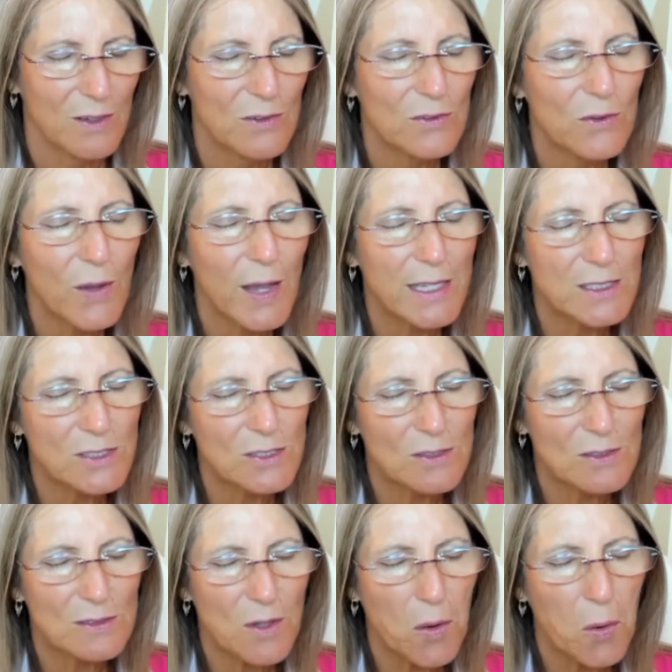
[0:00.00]
Your
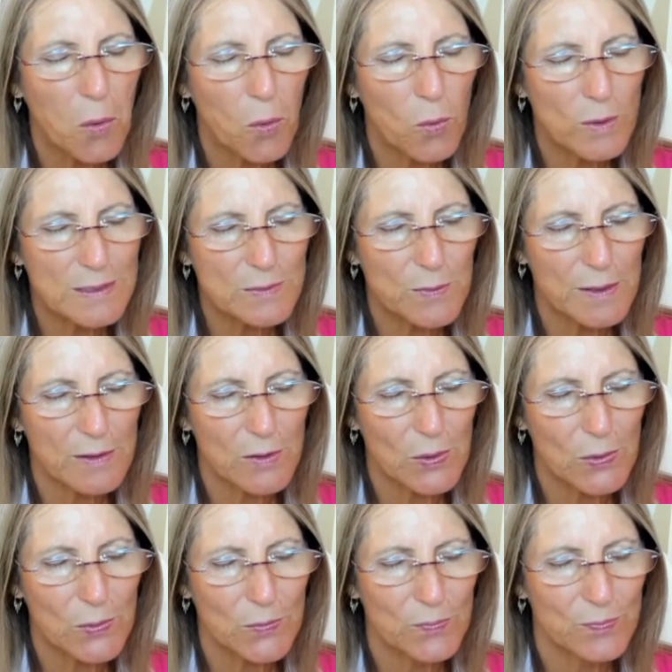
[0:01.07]
angels are always with
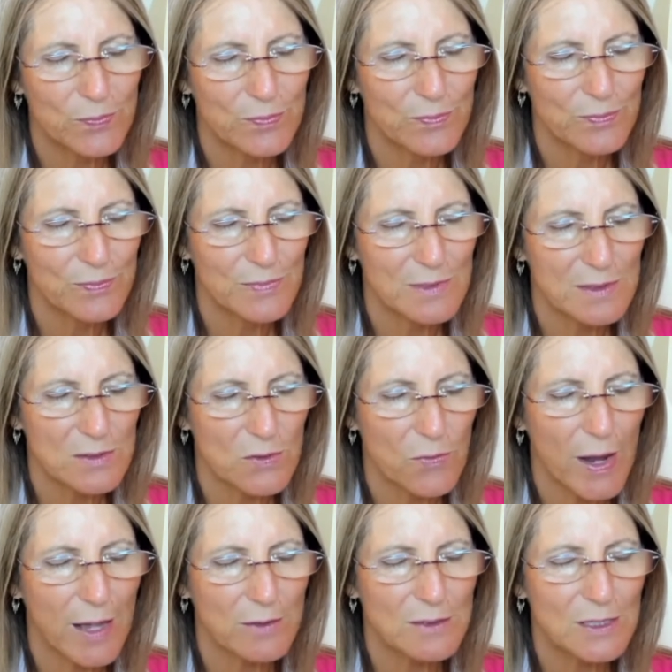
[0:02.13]
you,
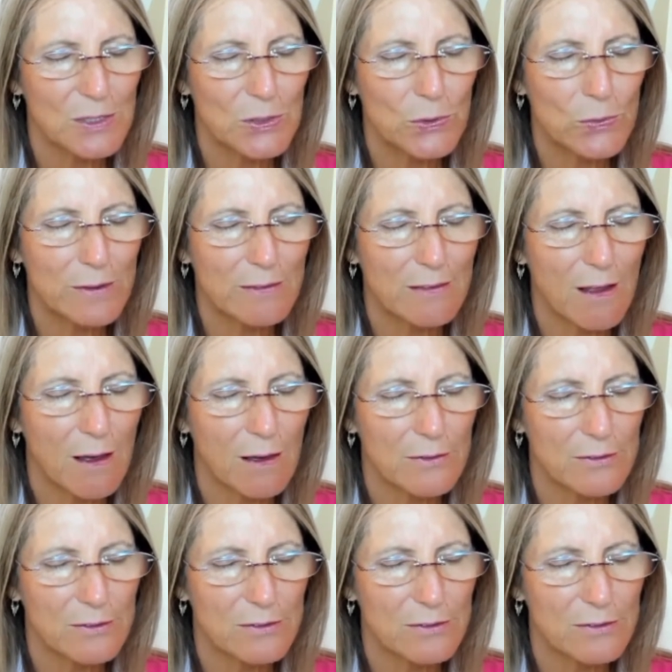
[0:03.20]
surrounding you with love.